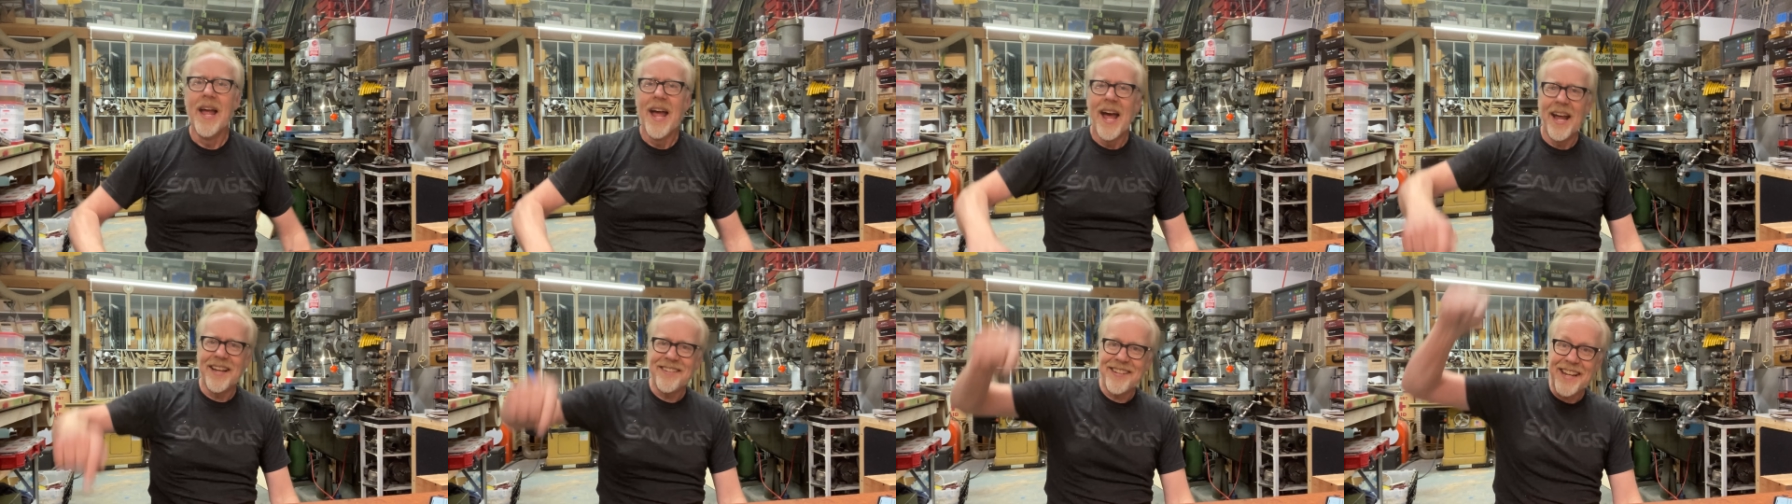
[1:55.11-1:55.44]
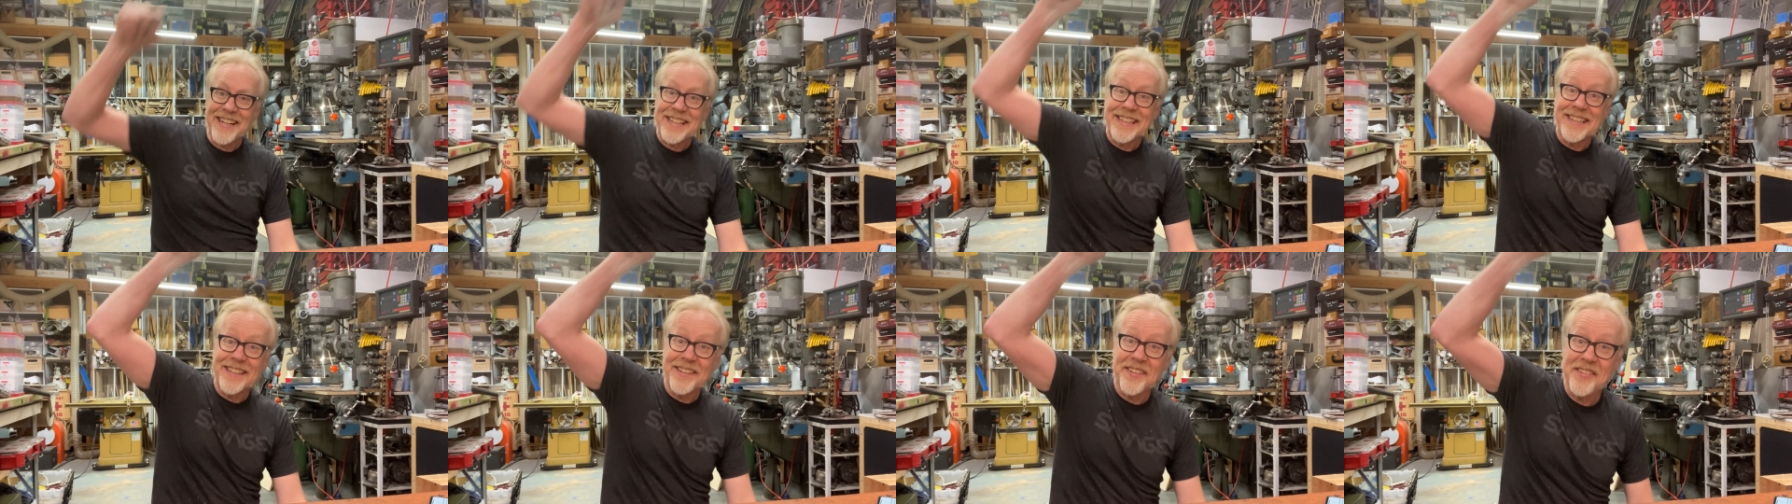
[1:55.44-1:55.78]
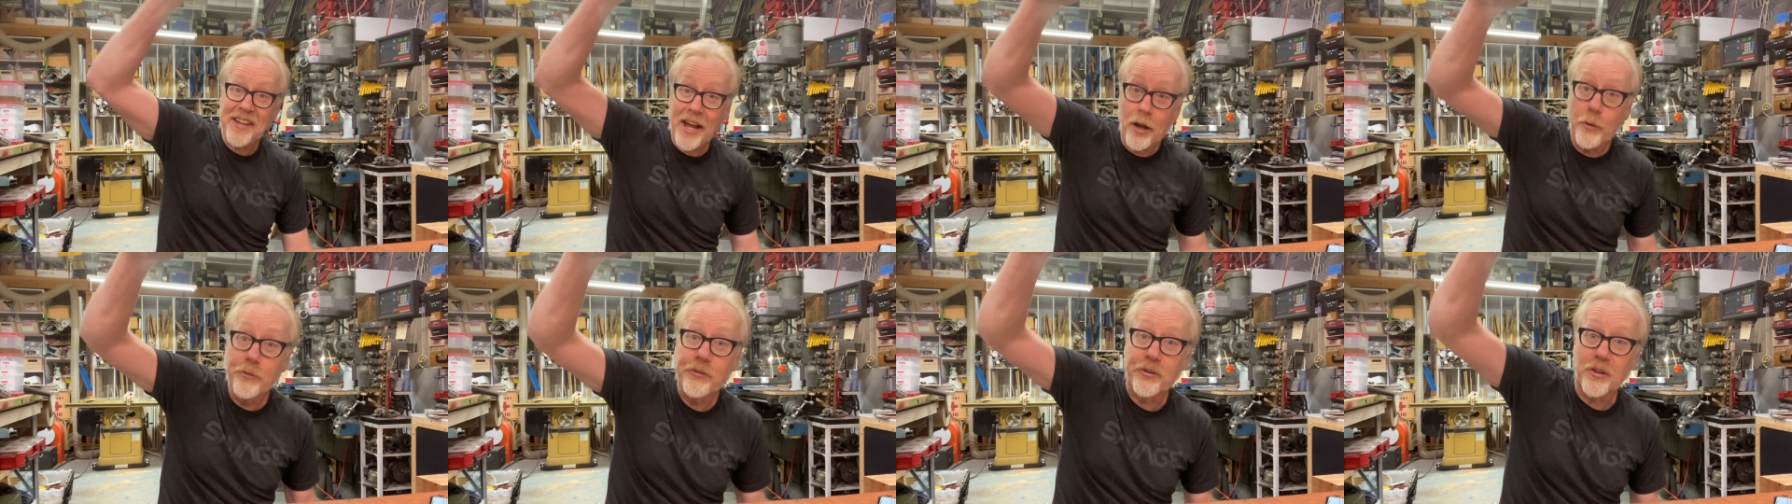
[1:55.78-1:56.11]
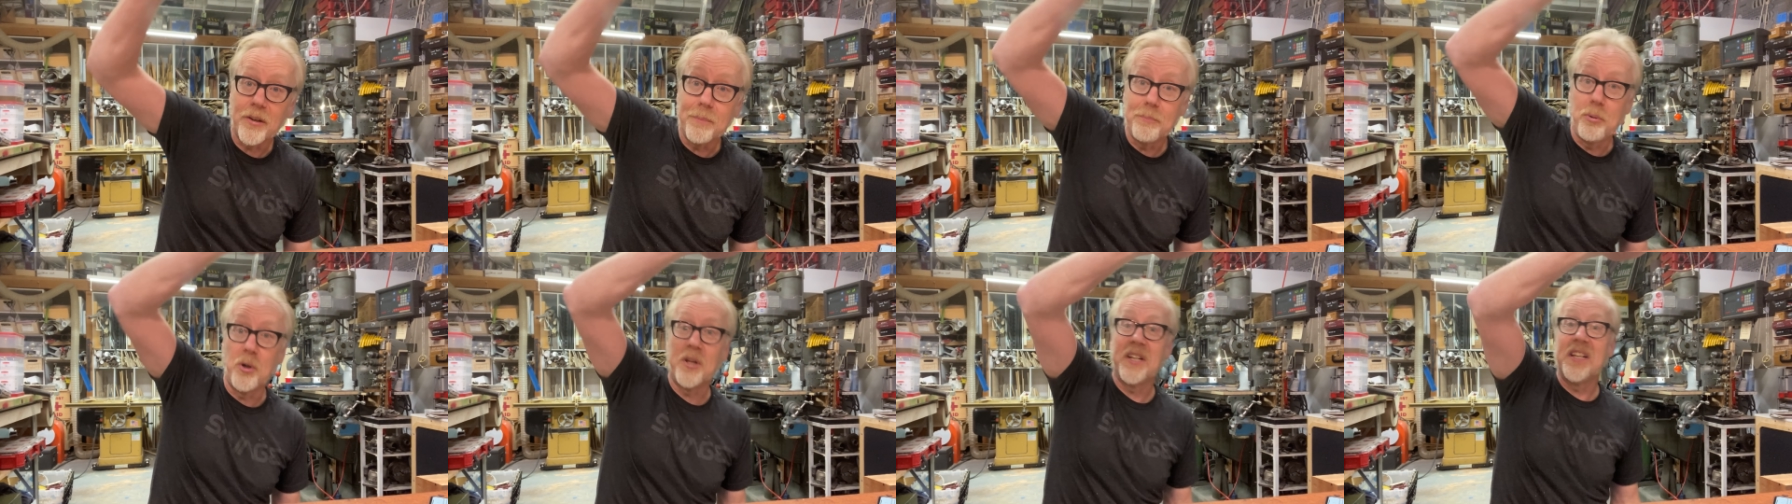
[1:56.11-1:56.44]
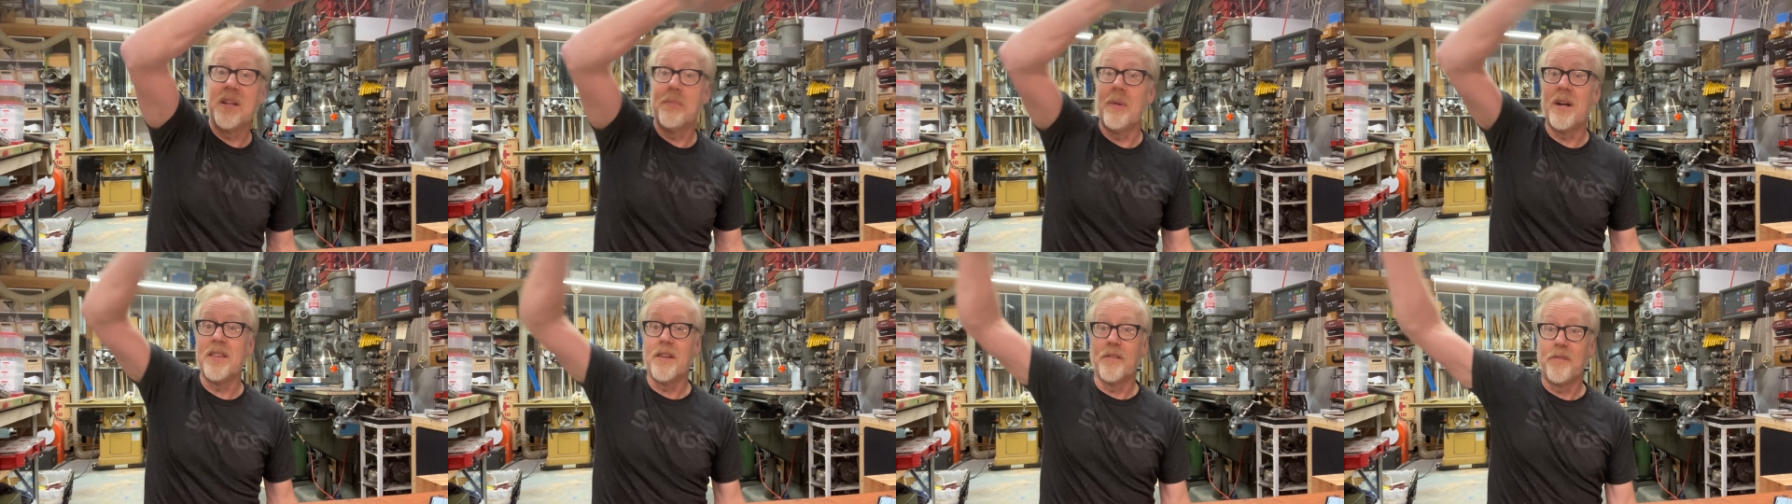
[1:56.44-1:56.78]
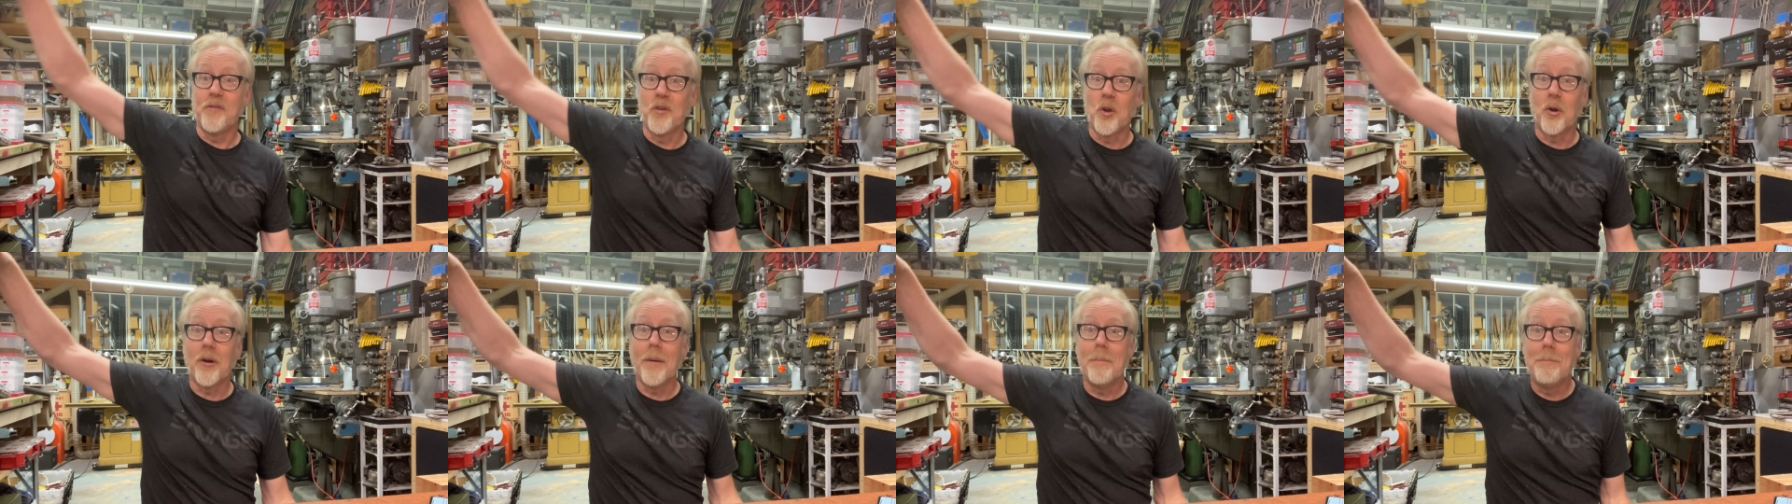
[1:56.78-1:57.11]
and taking a dowser and putting them on the
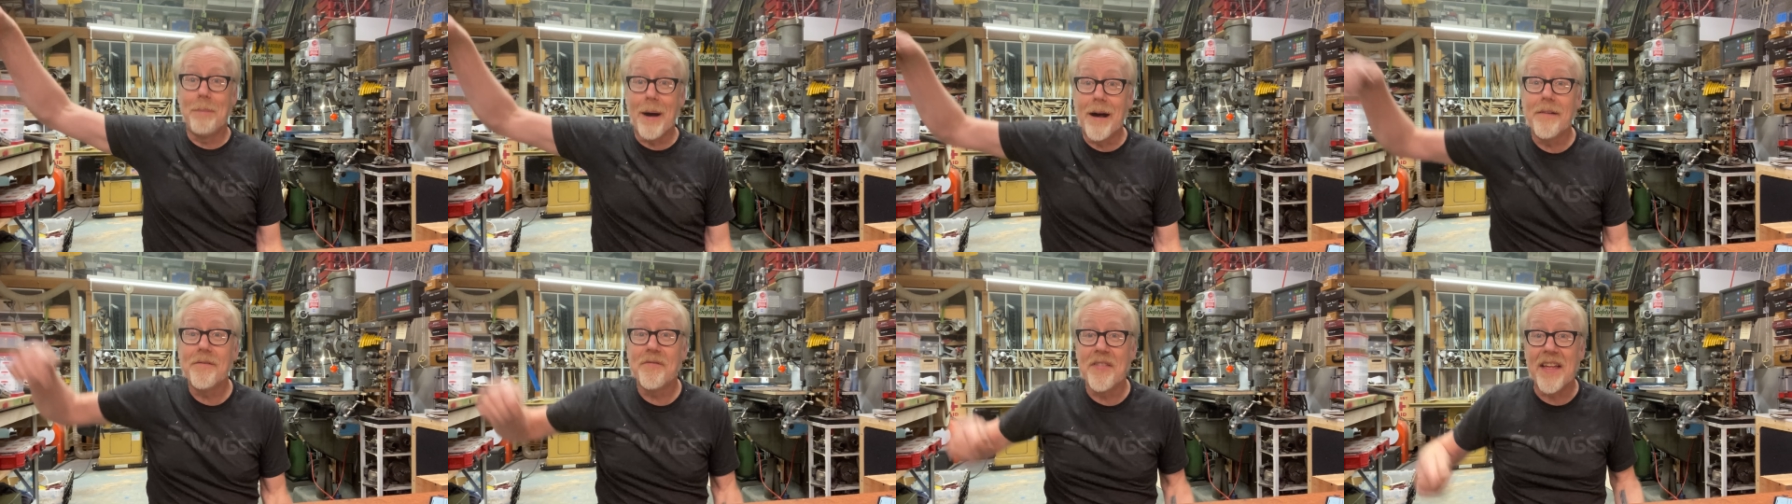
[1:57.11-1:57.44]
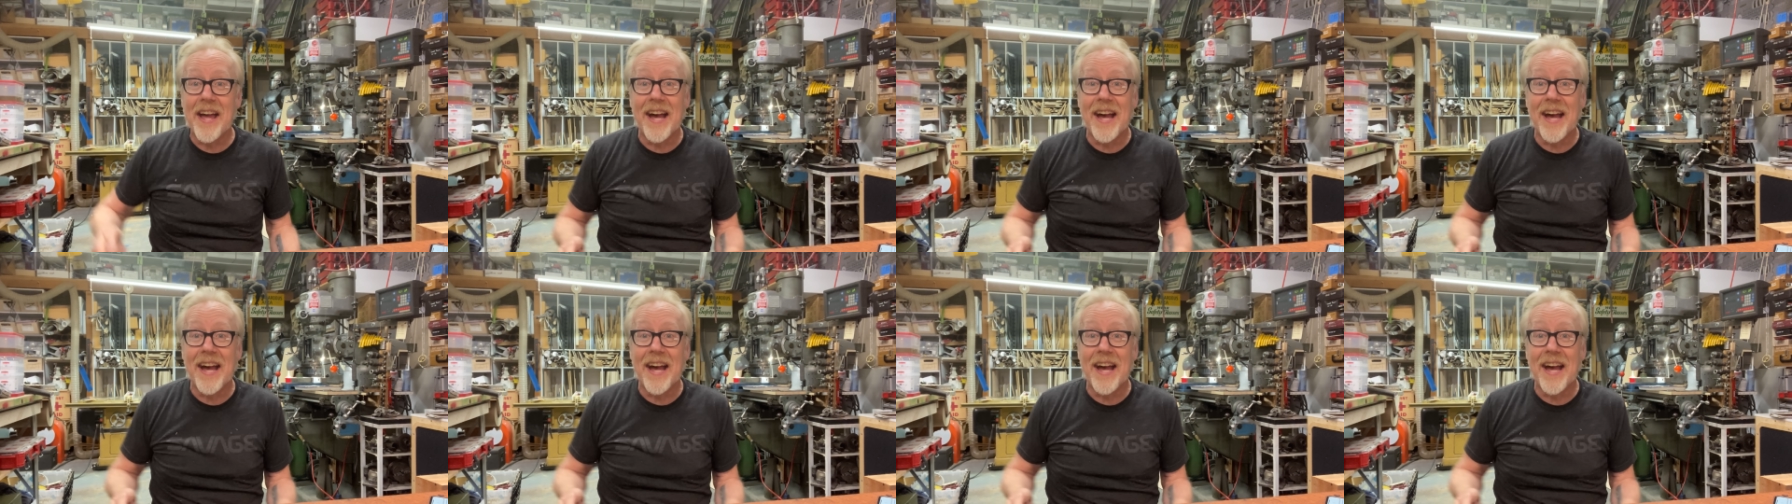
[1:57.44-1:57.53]
floor above